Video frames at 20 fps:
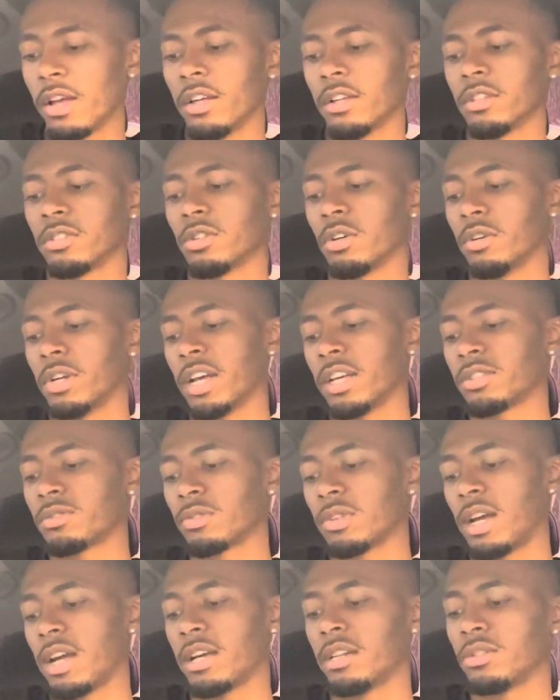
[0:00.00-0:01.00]
So that's
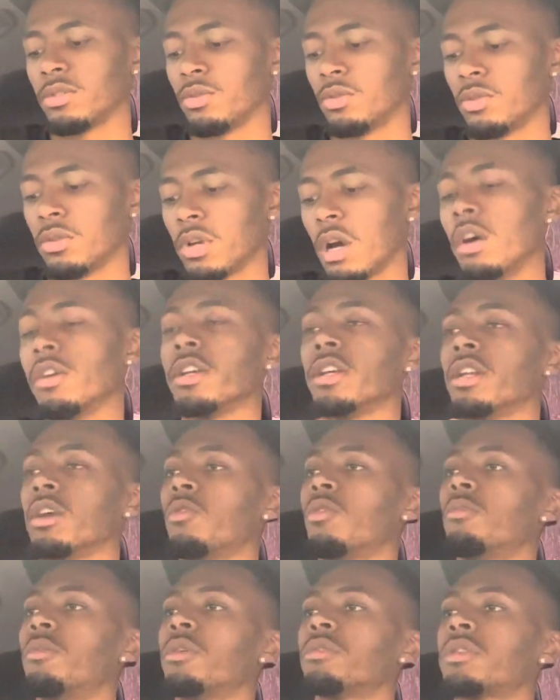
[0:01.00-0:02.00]
what I'll do. Oh, yeah.
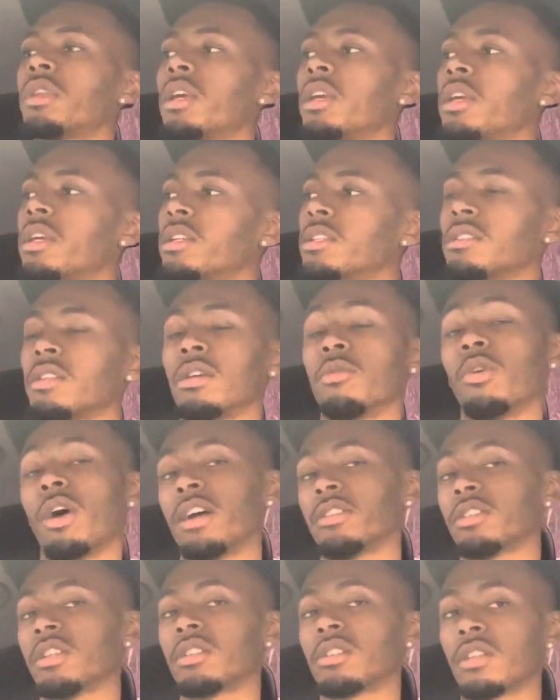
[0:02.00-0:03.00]
Then one more thing is, well,
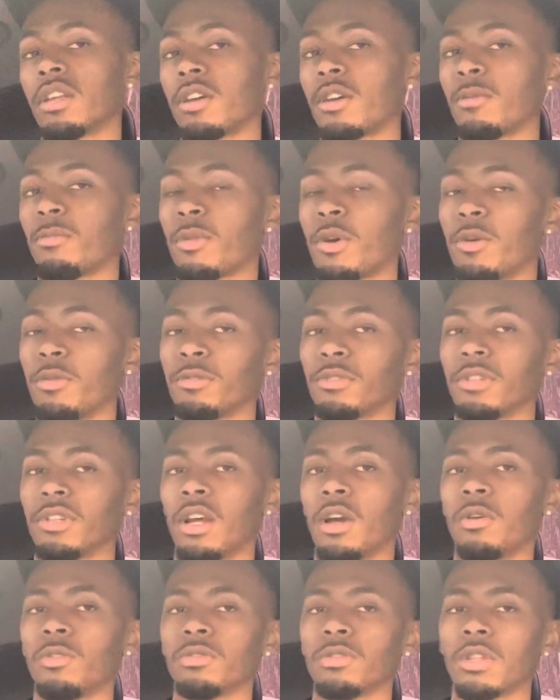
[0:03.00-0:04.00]
I just learned, bro.
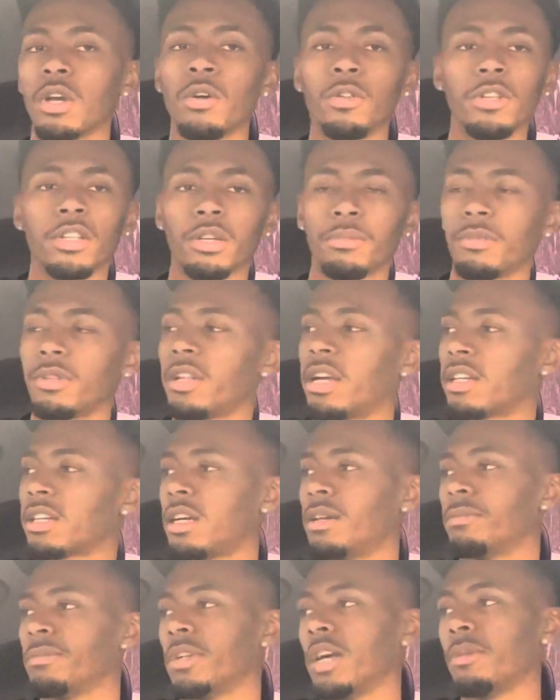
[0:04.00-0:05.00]
Don't look at me like
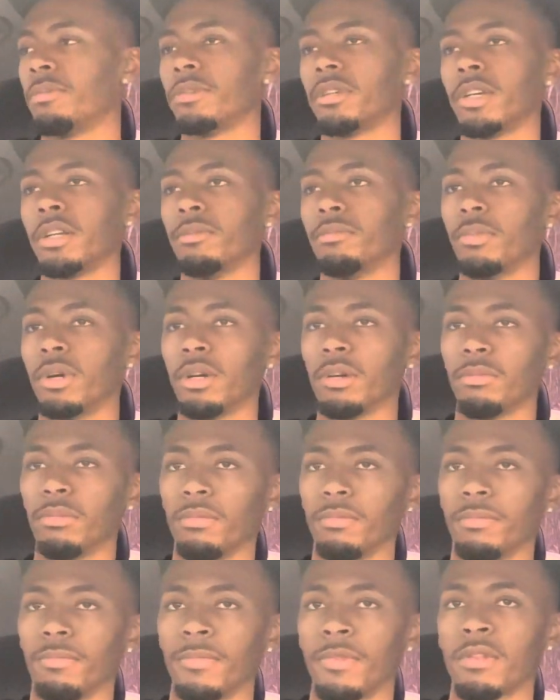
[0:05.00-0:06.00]
I'm dumb or nothing, but
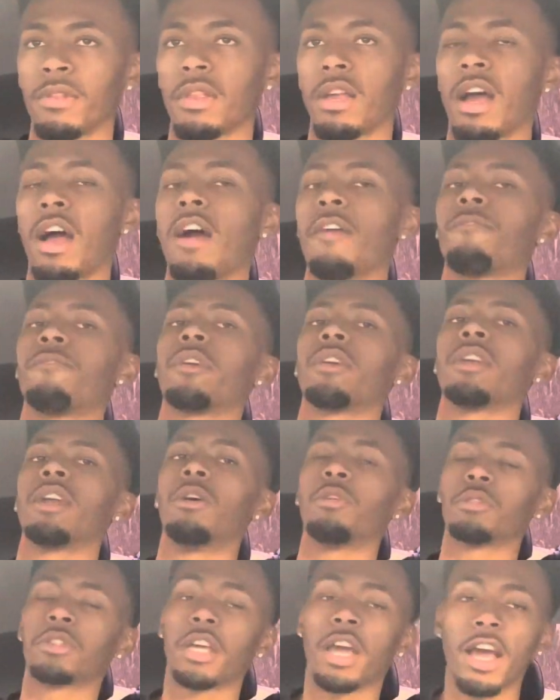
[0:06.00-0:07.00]
I figured
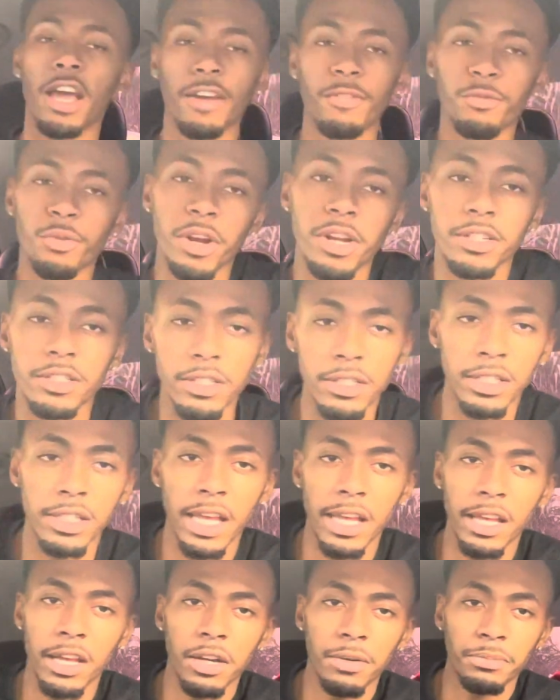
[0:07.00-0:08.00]
out calf raises,
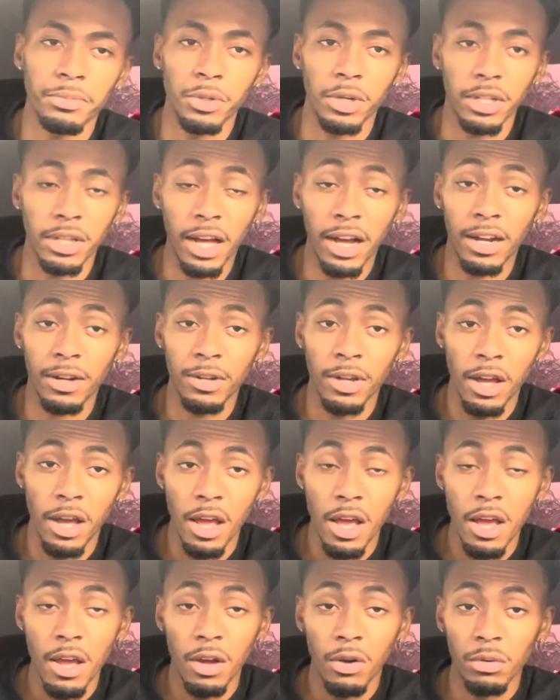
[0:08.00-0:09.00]
they help you a lot
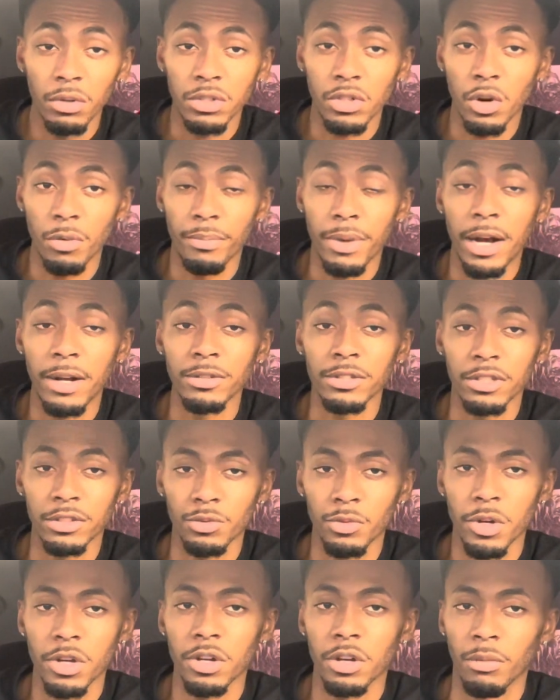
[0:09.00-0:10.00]
with your bounce
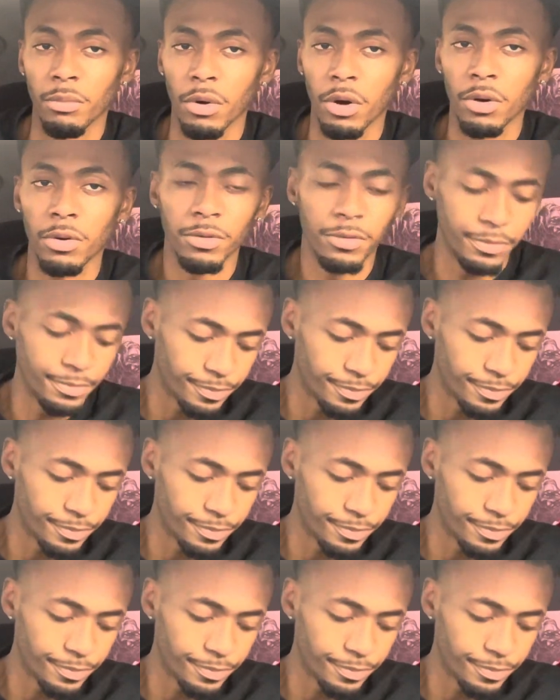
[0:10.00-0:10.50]
as well, bro.